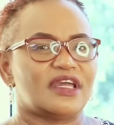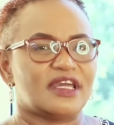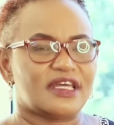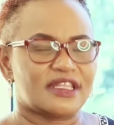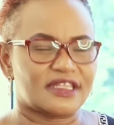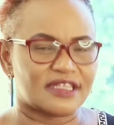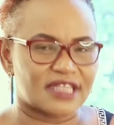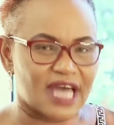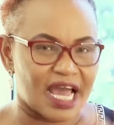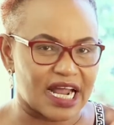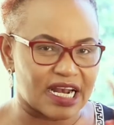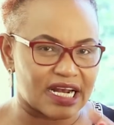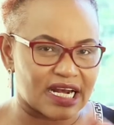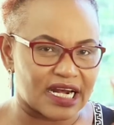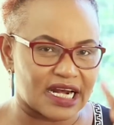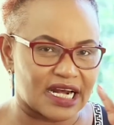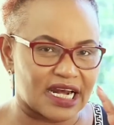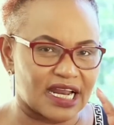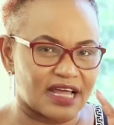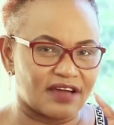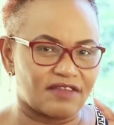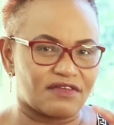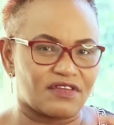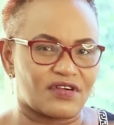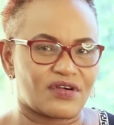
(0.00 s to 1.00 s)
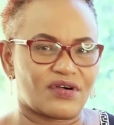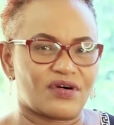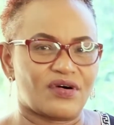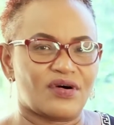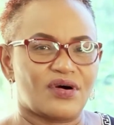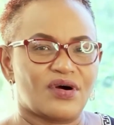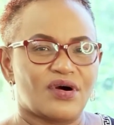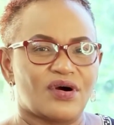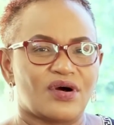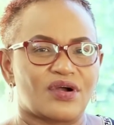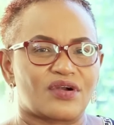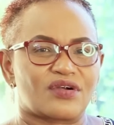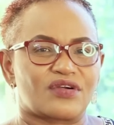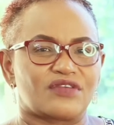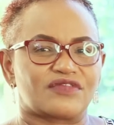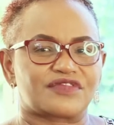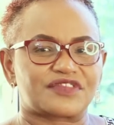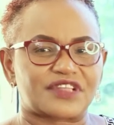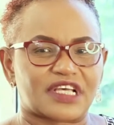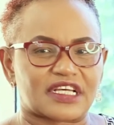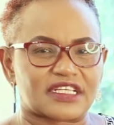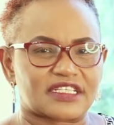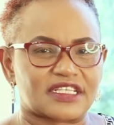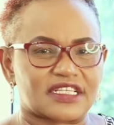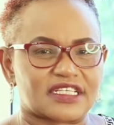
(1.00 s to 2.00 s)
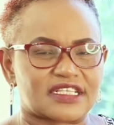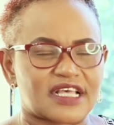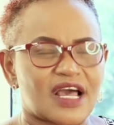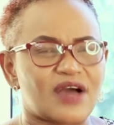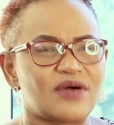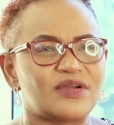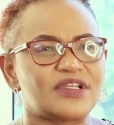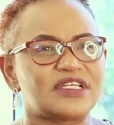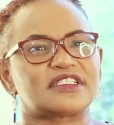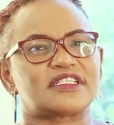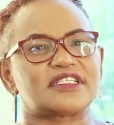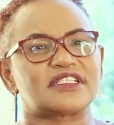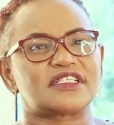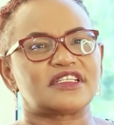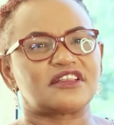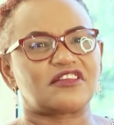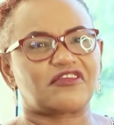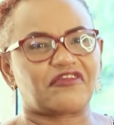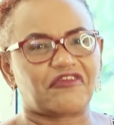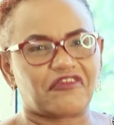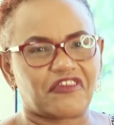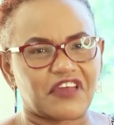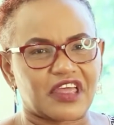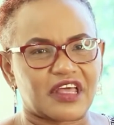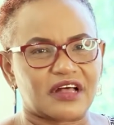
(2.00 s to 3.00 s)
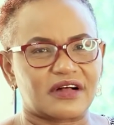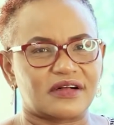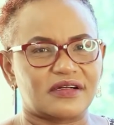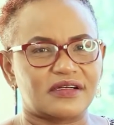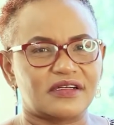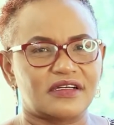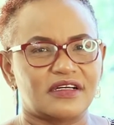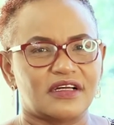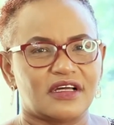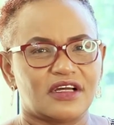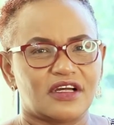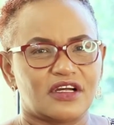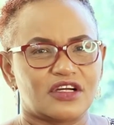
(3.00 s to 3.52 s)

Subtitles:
in that level of success, how did it feel